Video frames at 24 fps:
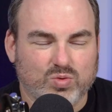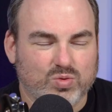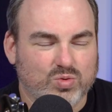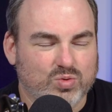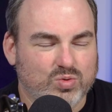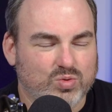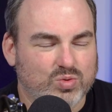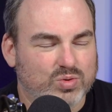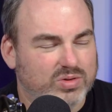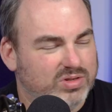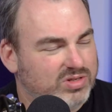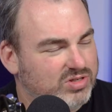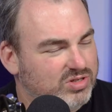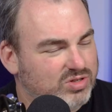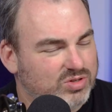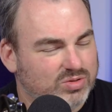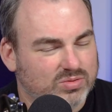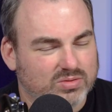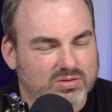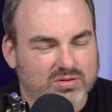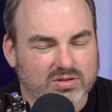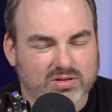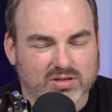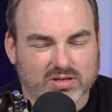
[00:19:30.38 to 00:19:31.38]
Ooh, and this is
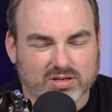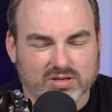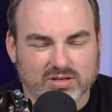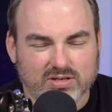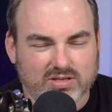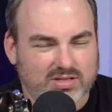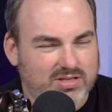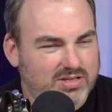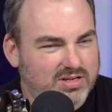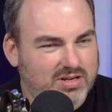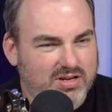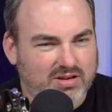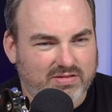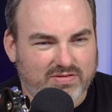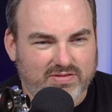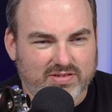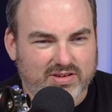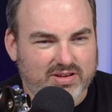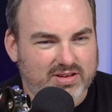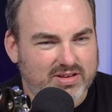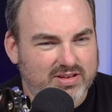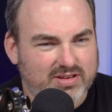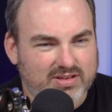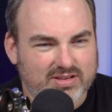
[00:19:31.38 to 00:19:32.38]
where the good stuff
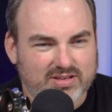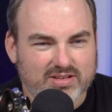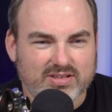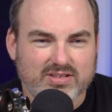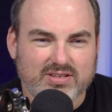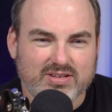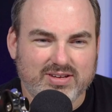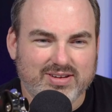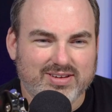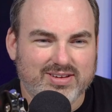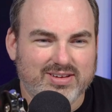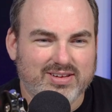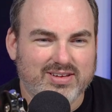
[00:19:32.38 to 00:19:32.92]
is.